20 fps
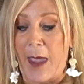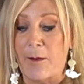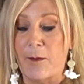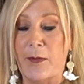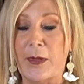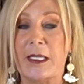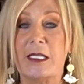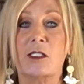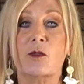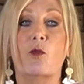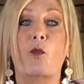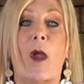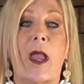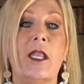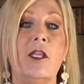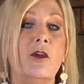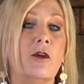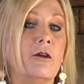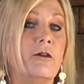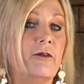Because
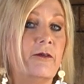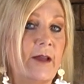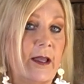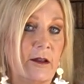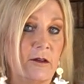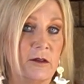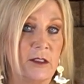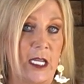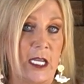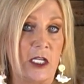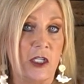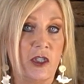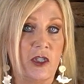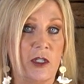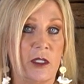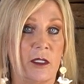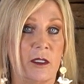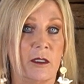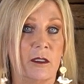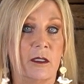when your
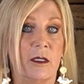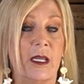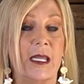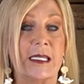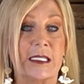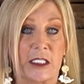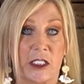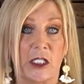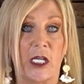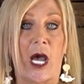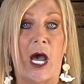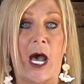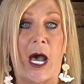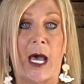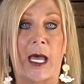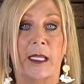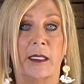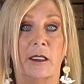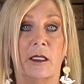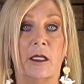foundation is
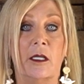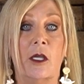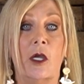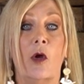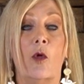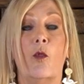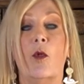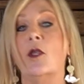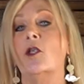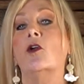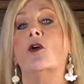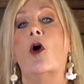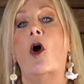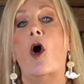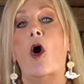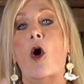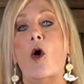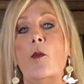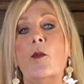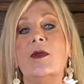God, when your
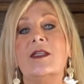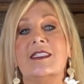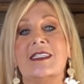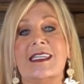hope is